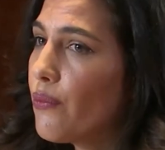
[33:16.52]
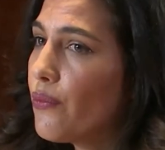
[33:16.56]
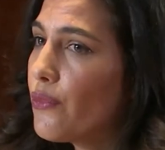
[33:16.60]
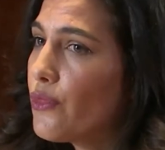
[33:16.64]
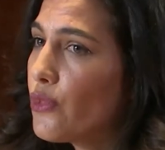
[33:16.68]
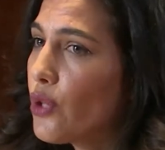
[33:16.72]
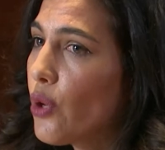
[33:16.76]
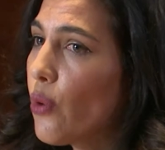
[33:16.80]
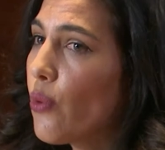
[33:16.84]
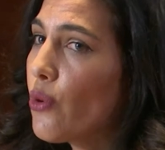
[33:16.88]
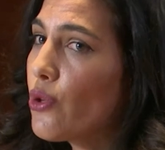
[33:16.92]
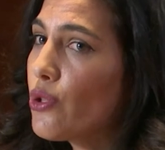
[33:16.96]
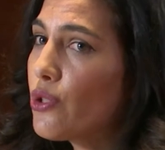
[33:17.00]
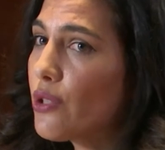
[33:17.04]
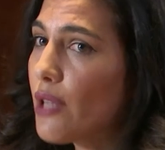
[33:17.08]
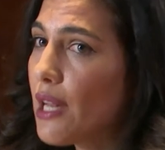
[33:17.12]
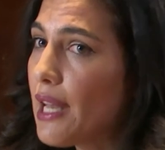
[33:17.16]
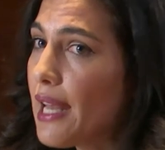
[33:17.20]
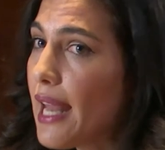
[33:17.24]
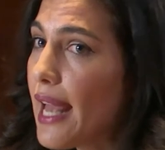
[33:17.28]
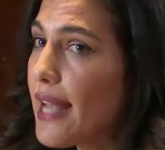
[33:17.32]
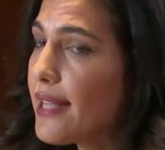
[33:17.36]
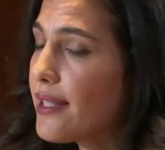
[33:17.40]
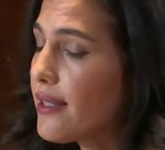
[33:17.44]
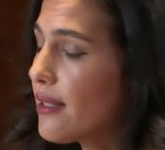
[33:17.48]
towards
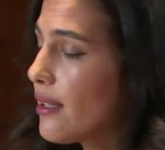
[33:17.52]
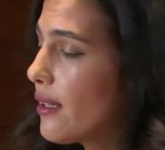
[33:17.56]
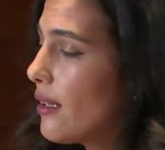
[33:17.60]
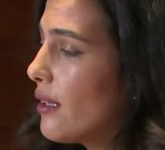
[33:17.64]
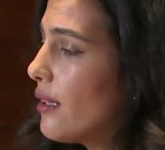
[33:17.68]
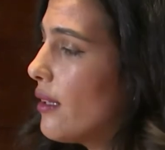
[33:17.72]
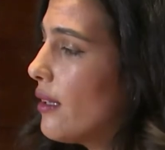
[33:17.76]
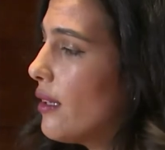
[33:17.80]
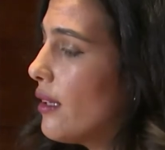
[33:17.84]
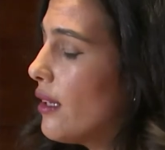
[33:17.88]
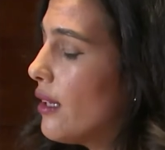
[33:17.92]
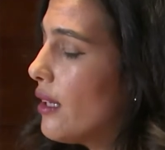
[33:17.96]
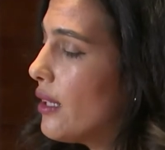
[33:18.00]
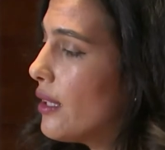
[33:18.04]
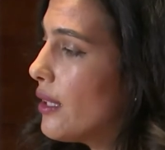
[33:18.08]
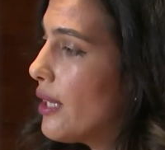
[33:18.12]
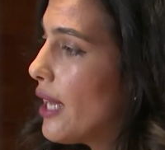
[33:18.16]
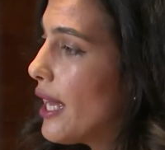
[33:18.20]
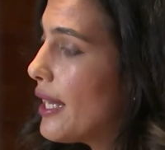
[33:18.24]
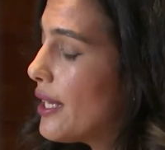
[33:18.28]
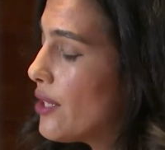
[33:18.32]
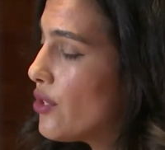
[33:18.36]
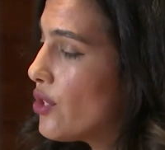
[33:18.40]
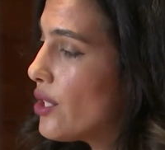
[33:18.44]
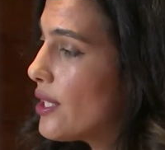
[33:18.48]
less
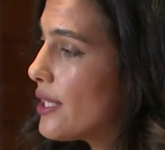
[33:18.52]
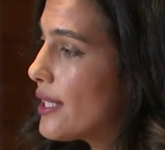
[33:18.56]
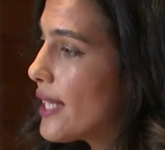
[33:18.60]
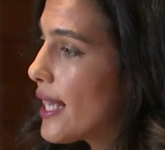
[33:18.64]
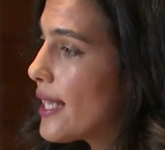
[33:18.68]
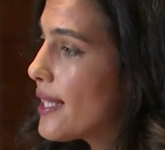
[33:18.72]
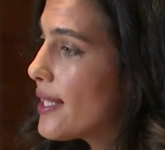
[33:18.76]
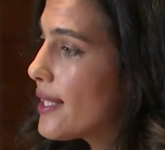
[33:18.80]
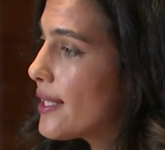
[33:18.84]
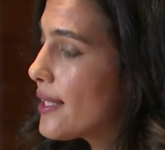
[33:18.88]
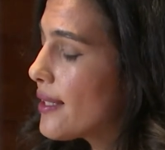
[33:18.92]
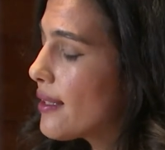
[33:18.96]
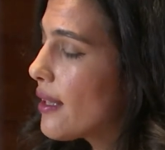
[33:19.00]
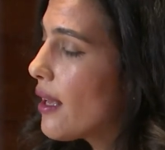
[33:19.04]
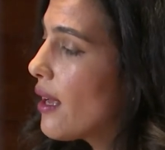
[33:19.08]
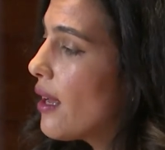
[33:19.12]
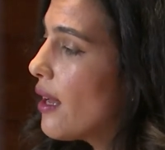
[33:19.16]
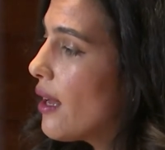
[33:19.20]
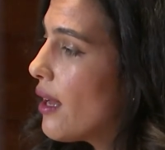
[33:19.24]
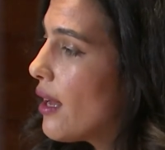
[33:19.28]
energy-intense